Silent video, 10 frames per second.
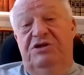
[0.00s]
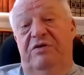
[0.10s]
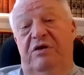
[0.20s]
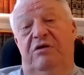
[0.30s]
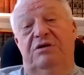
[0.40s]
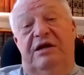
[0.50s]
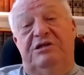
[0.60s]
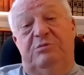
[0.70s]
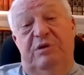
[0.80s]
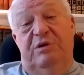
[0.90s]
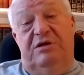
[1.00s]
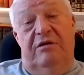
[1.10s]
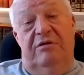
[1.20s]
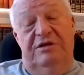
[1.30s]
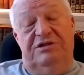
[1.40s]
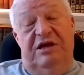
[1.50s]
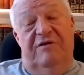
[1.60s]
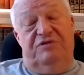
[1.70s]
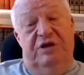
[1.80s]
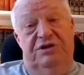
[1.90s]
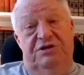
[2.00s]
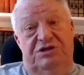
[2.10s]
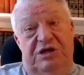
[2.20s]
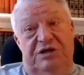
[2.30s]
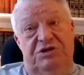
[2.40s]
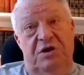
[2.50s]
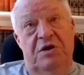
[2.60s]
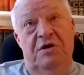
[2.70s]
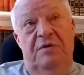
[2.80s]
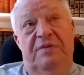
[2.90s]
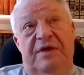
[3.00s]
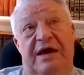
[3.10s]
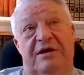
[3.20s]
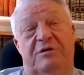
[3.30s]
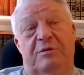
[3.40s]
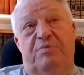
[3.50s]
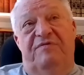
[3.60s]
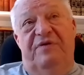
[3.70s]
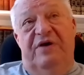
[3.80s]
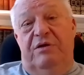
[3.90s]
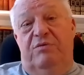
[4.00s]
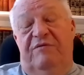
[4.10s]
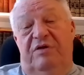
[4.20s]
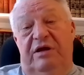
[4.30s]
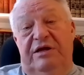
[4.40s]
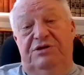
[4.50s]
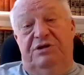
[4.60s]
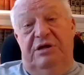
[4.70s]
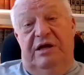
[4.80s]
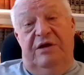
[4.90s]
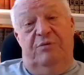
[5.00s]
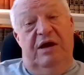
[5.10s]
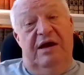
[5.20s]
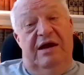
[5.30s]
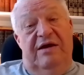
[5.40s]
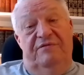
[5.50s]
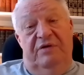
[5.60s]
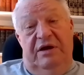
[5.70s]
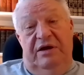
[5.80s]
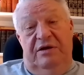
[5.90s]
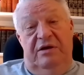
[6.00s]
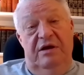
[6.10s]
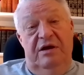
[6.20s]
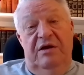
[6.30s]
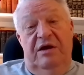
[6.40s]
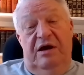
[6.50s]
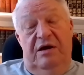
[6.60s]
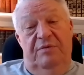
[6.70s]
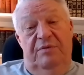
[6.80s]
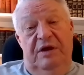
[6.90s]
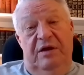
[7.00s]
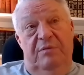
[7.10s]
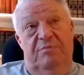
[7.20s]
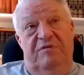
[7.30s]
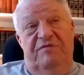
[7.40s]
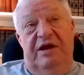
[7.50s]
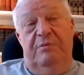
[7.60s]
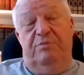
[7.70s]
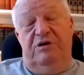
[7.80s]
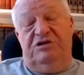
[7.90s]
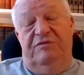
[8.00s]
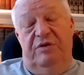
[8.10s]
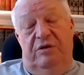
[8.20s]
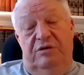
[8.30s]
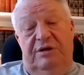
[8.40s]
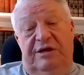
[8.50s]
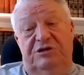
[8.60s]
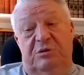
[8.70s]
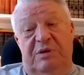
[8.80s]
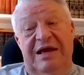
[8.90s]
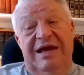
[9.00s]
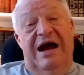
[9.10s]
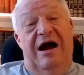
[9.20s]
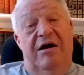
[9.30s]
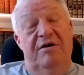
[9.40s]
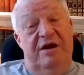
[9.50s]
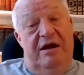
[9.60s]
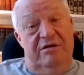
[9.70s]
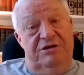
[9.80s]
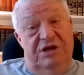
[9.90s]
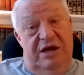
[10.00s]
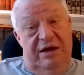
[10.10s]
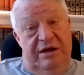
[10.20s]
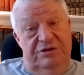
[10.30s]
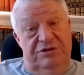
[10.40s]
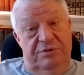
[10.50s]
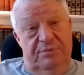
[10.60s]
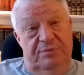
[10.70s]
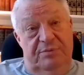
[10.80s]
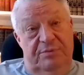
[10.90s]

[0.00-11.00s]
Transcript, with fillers: So the Old Testament itself teaches us that prophetic revelation, like we have in the prophetic books of the Old Testament, are dark sayings.